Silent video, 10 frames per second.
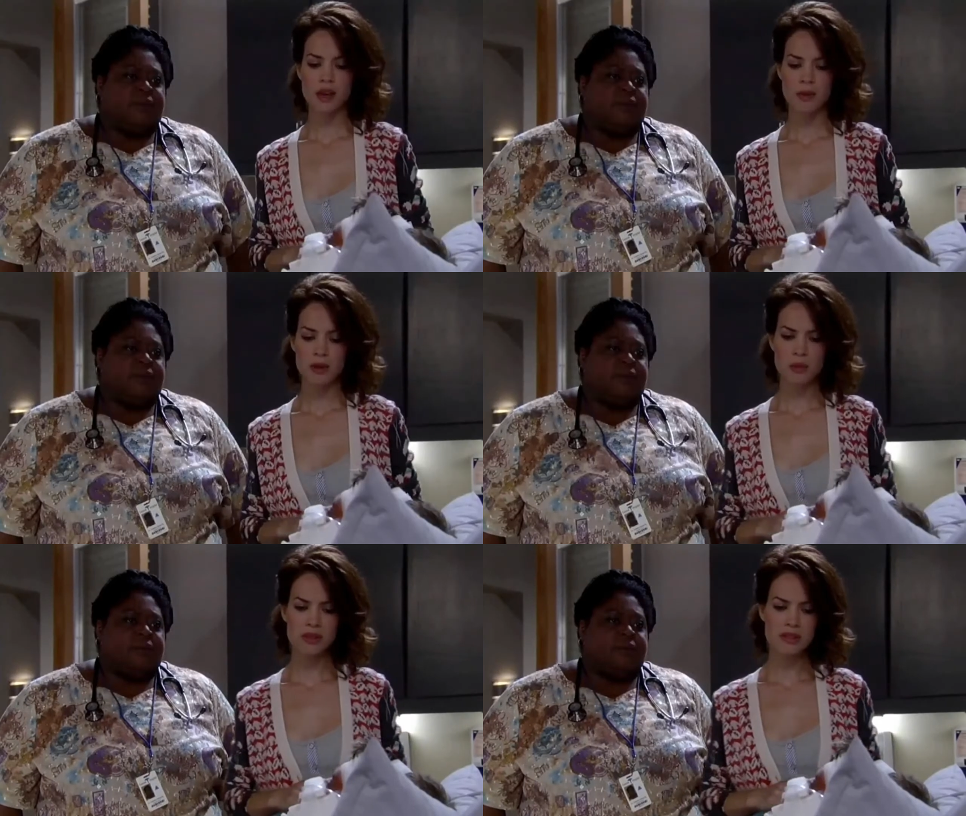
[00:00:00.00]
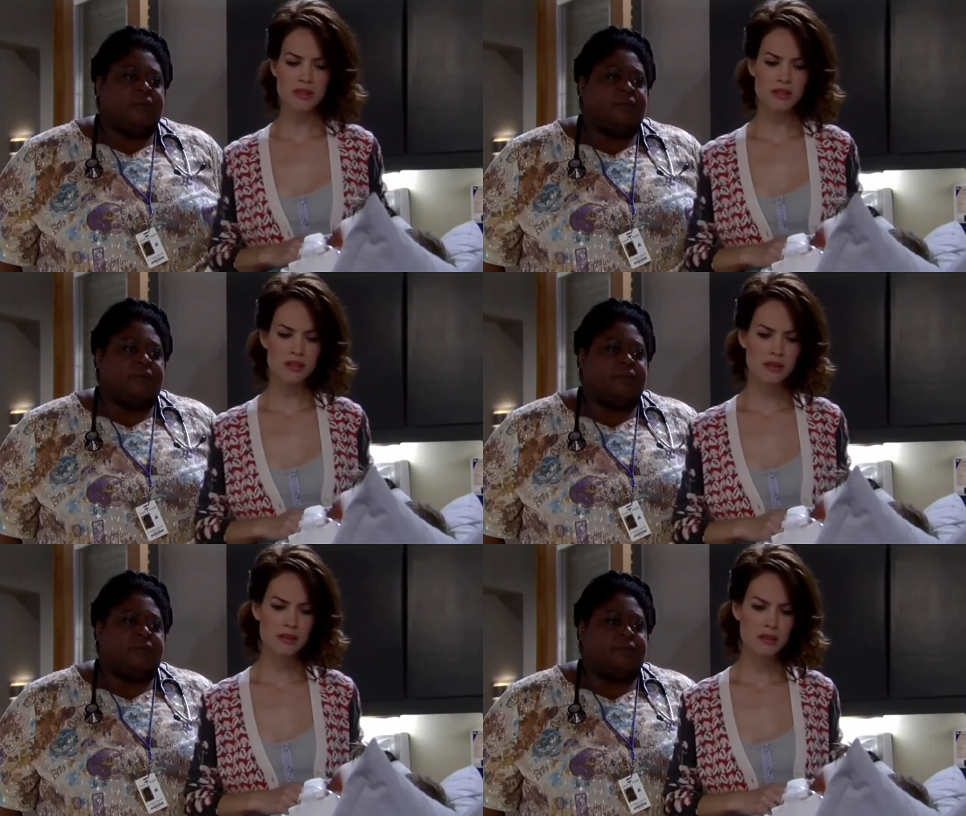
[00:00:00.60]
Speaker 1: How bad was
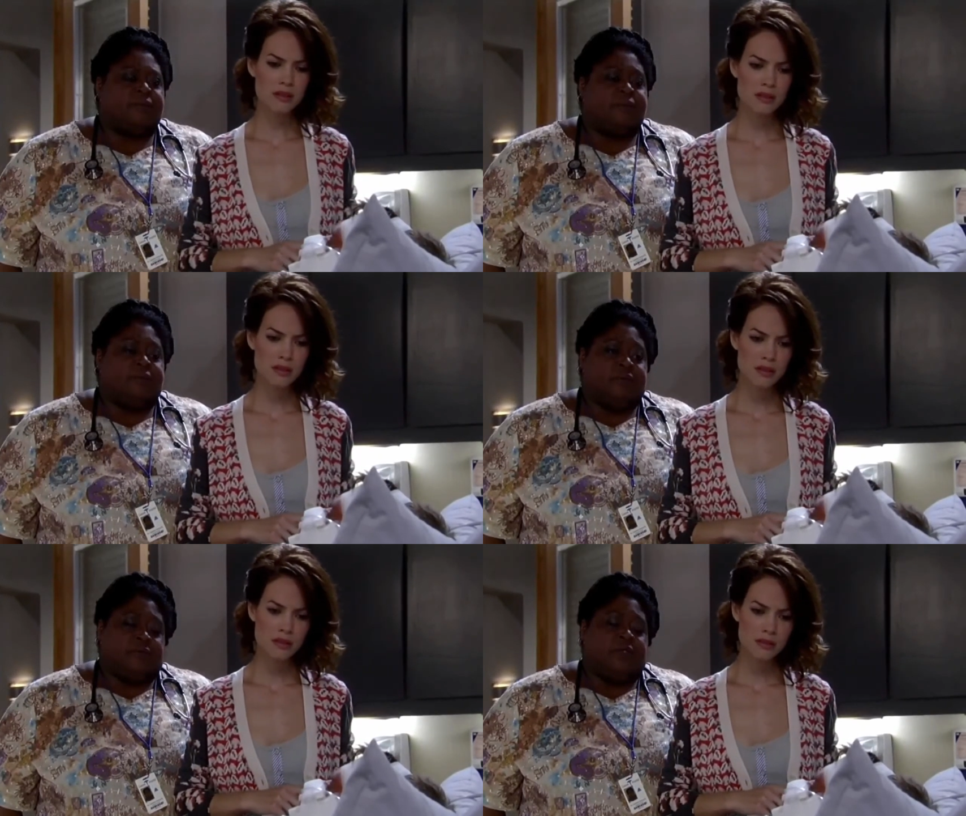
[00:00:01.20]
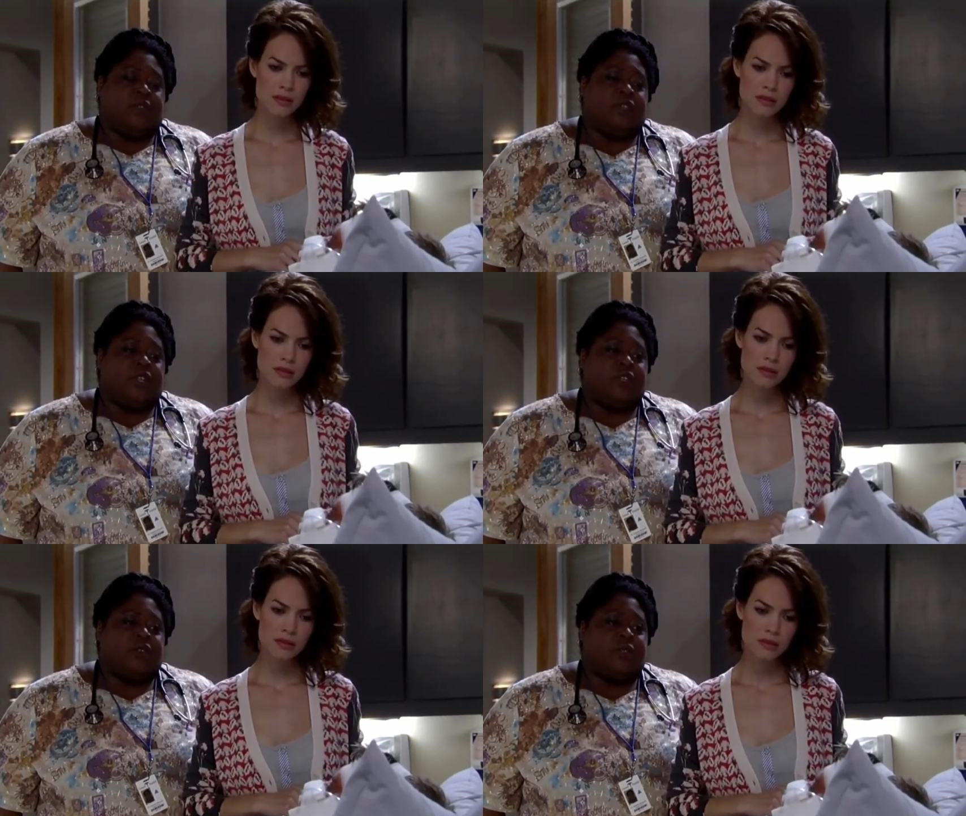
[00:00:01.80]
it? Well,
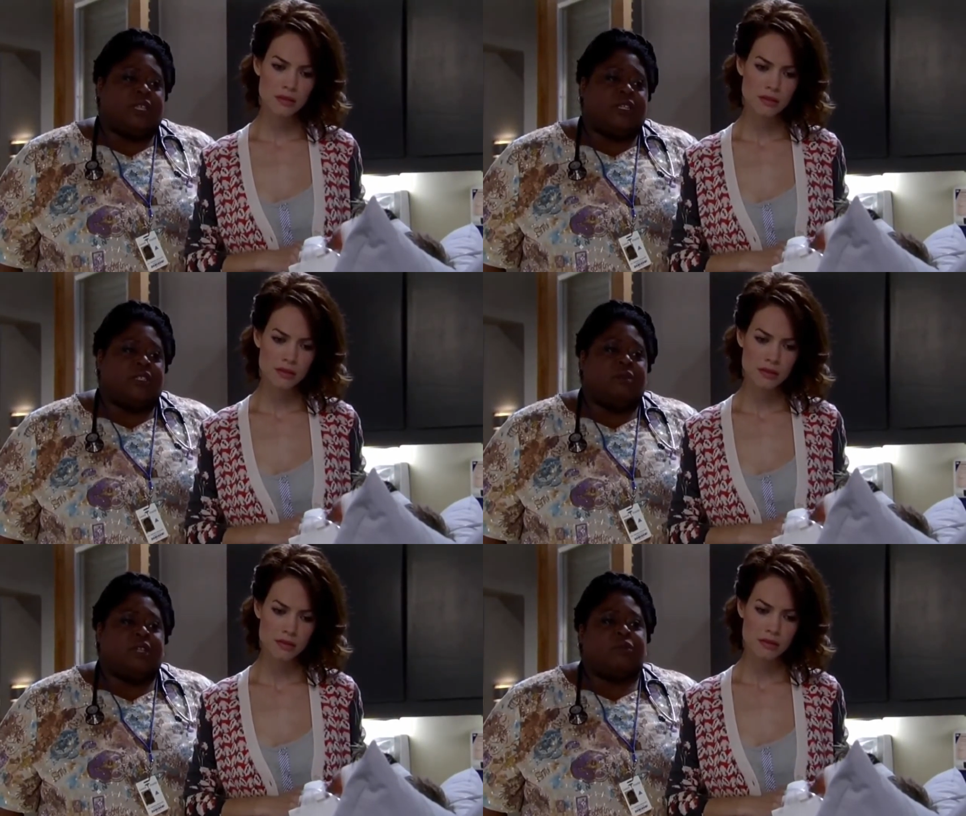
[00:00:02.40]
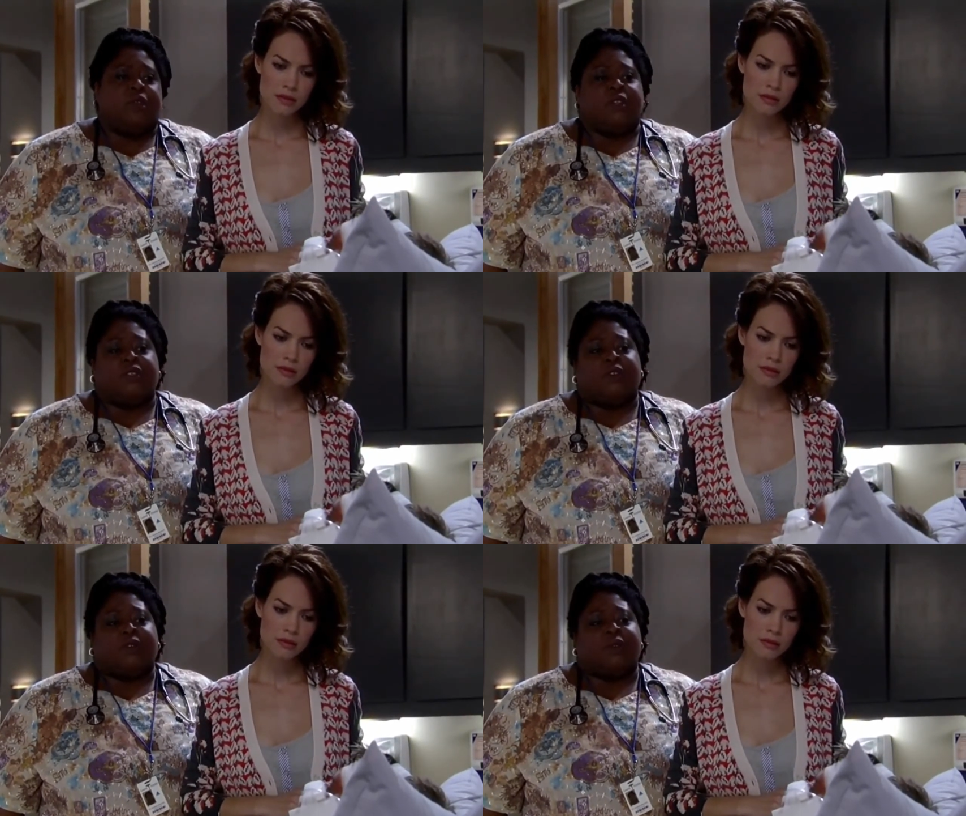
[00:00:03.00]
John Doe has had so much
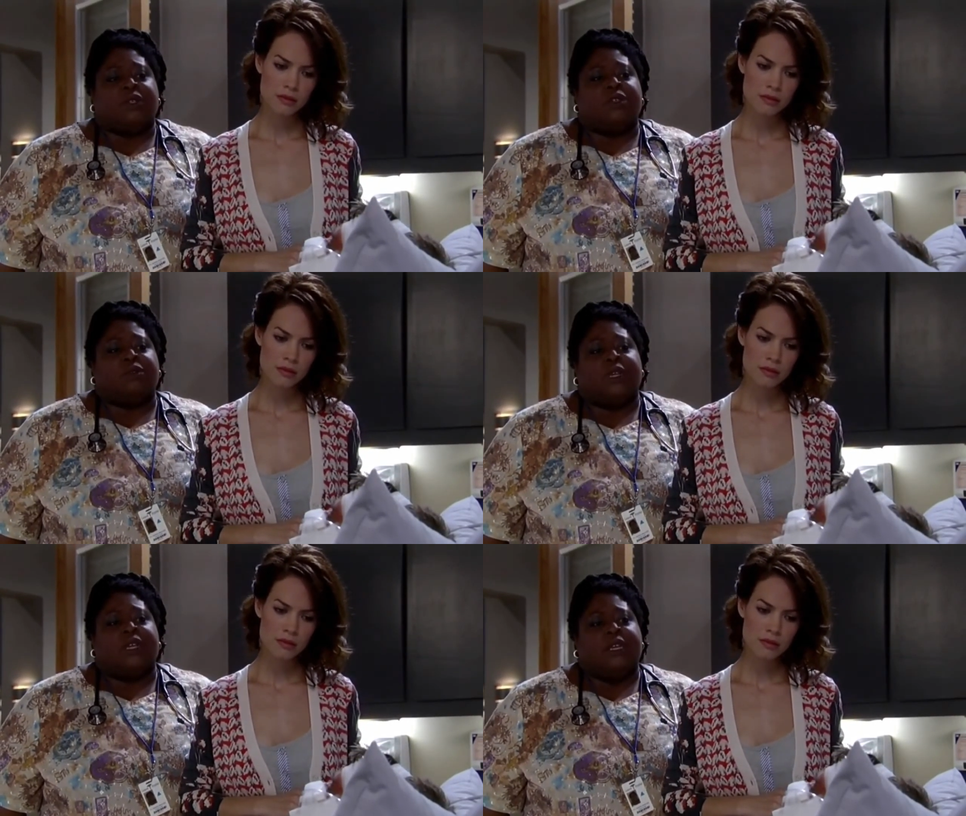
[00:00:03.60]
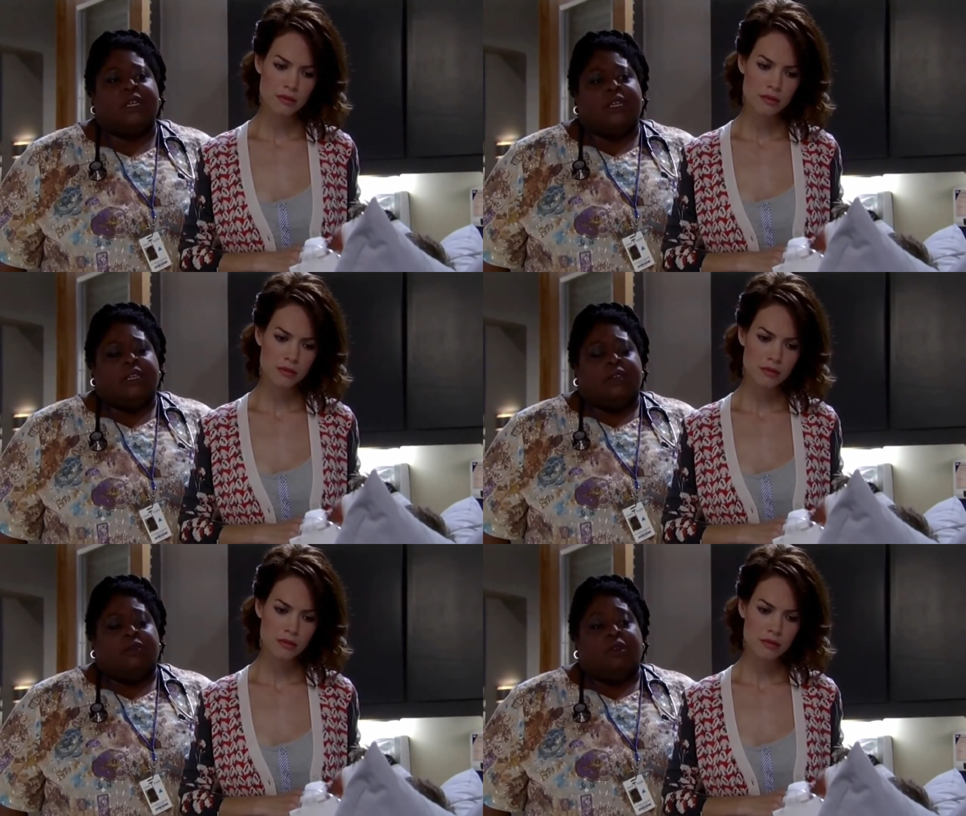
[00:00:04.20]
reconstructive surgery.
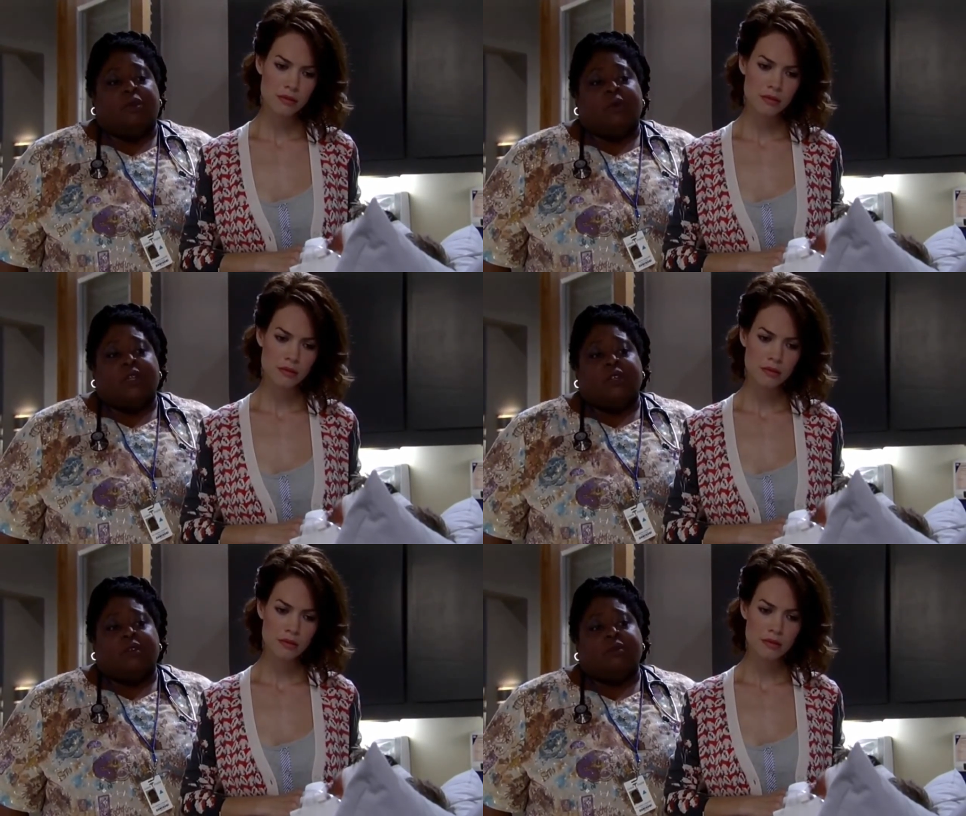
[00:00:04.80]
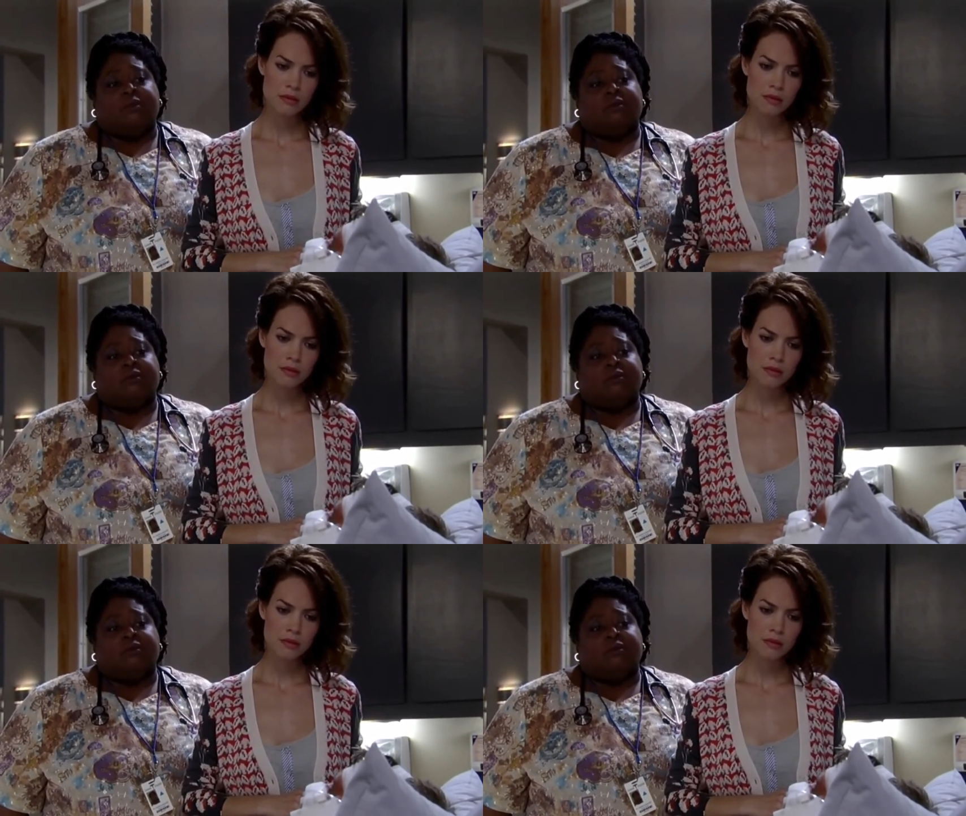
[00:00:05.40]
For all we know,